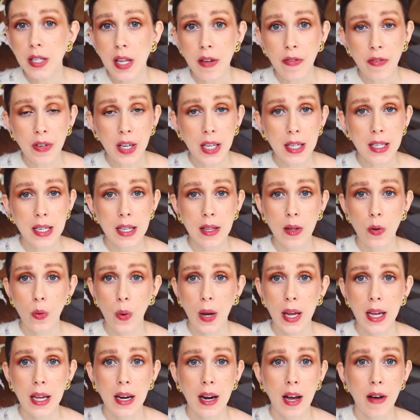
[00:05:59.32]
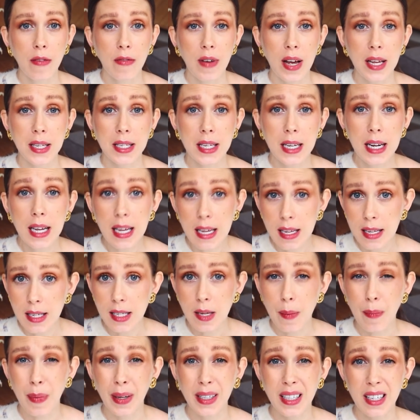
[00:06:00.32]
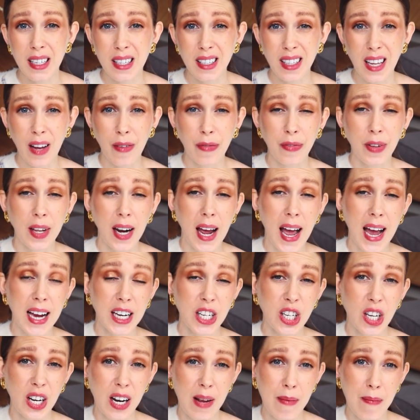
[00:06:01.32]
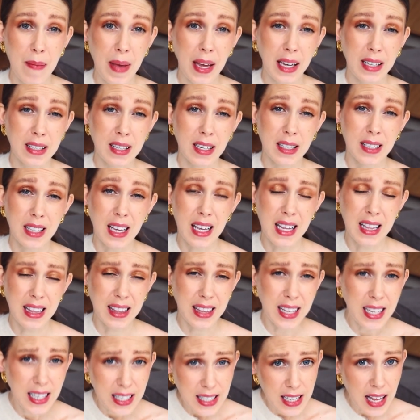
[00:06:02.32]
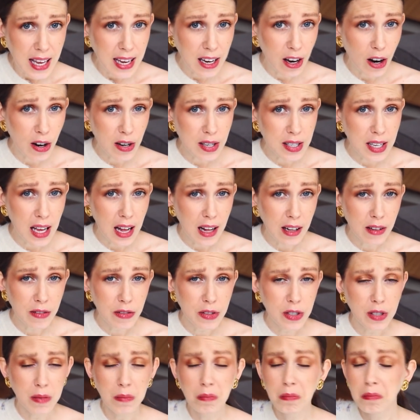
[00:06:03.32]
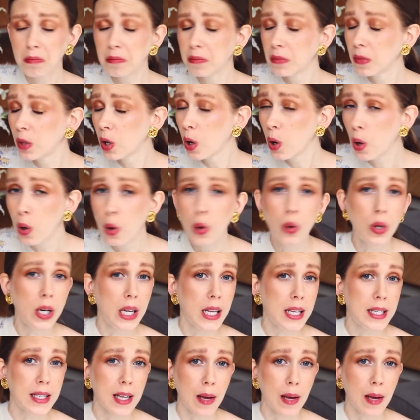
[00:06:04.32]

stuff gets in the way enough as it is, but the stuff that actually makes us dislike ourselves, who needs